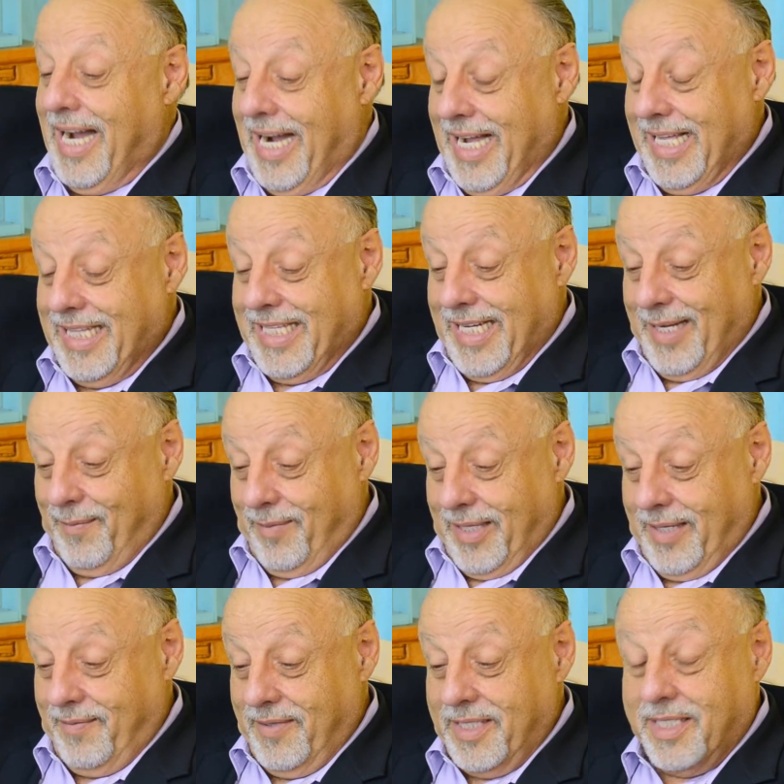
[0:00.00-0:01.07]
I ended up
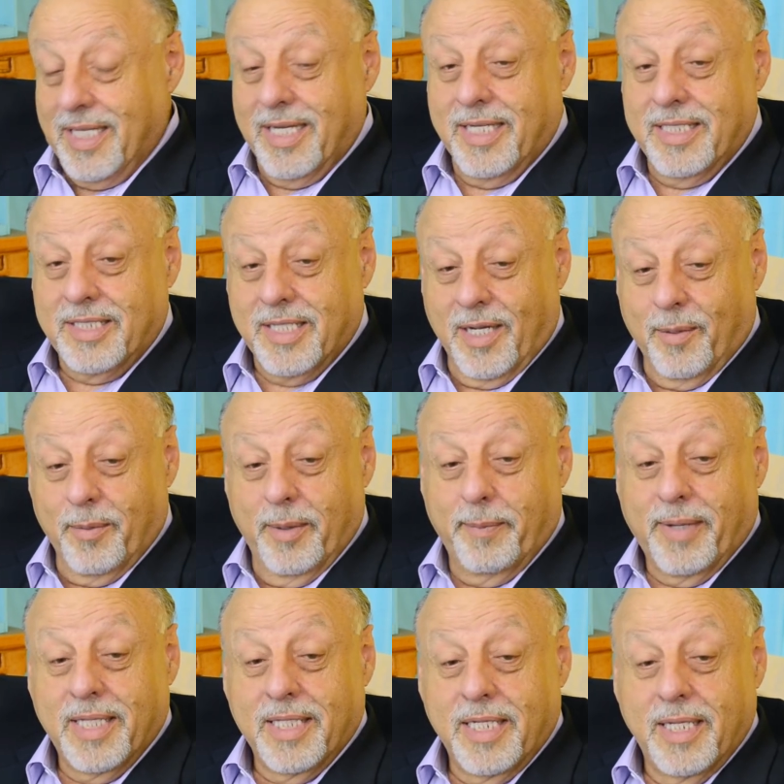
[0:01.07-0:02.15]
leaving a gentleman
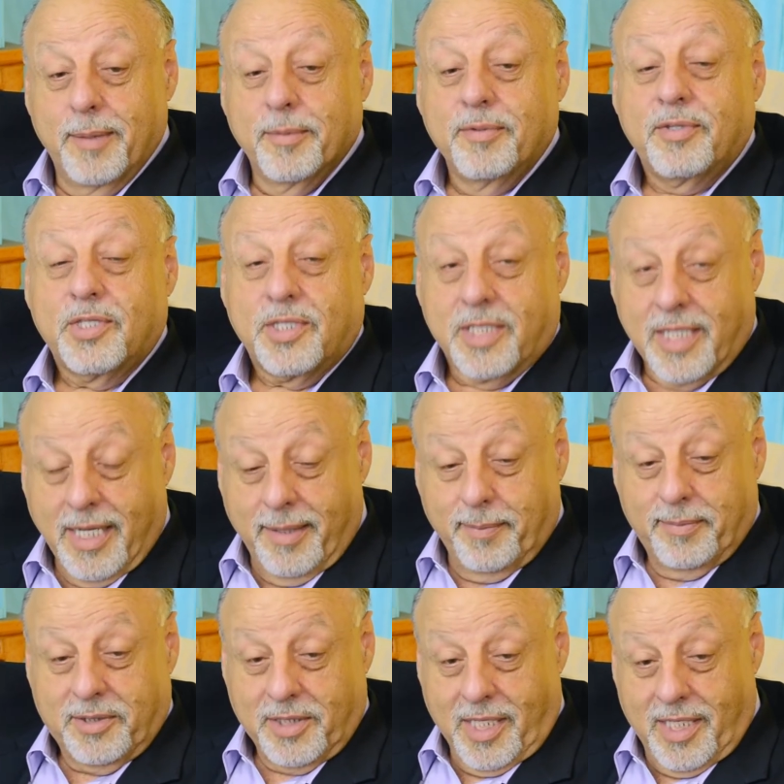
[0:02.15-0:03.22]
by the name of
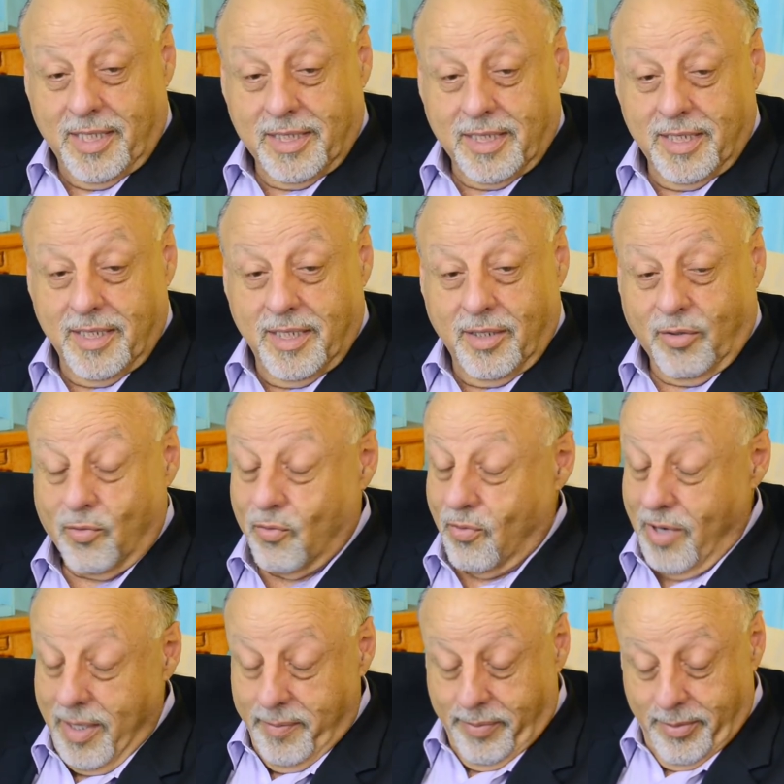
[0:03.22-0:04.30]
Step Johnson,
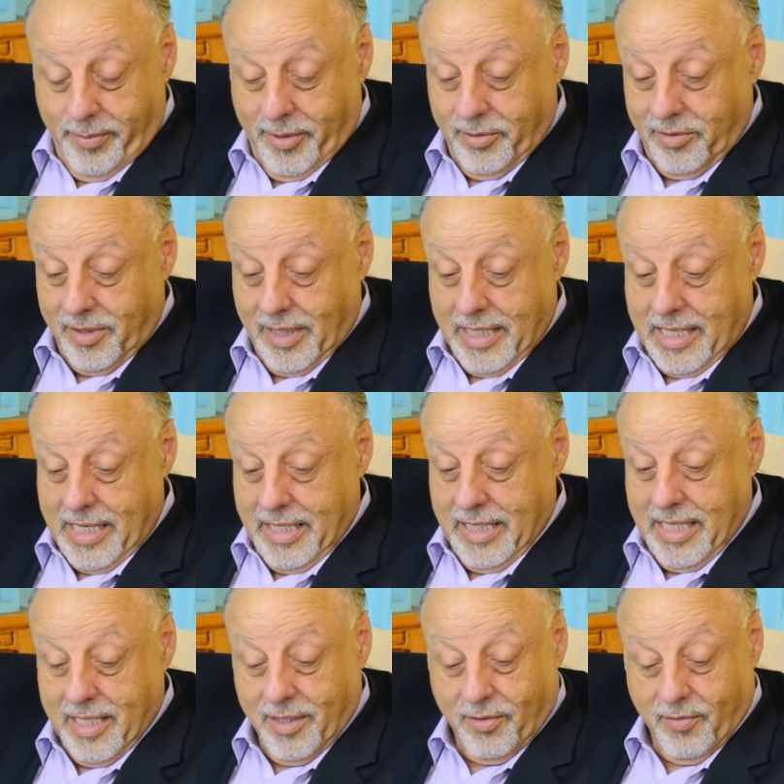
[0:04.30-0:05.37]
great promotion guy,
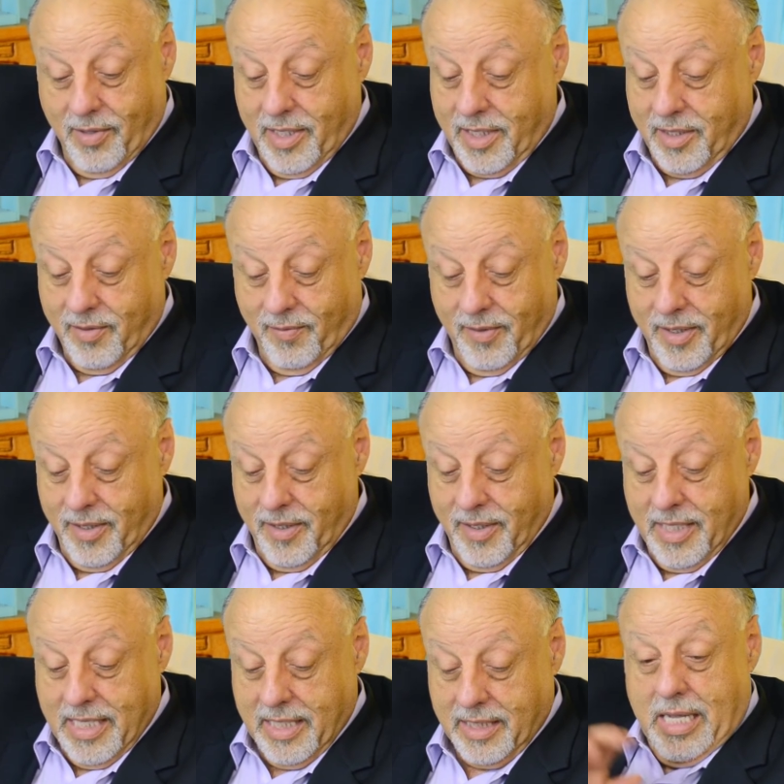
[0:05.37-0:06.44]
had a great career
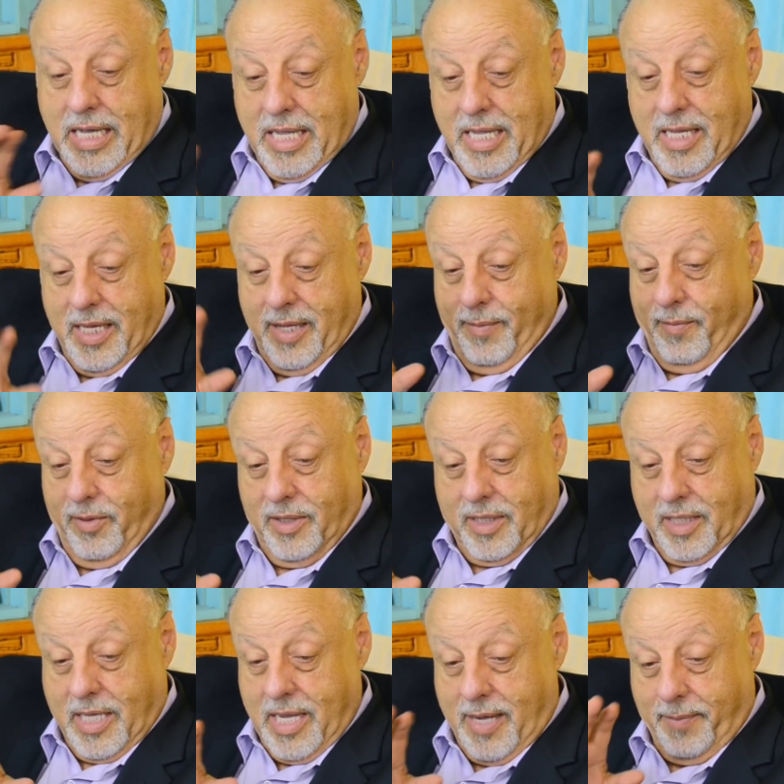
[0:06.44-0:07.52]
at A&M, went
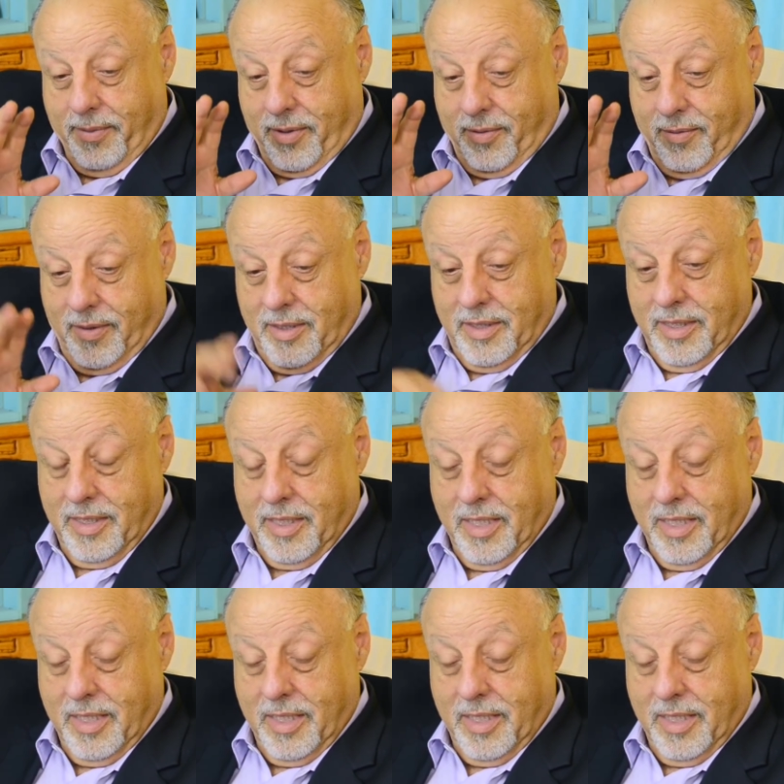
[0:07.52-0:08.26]
to Capitol and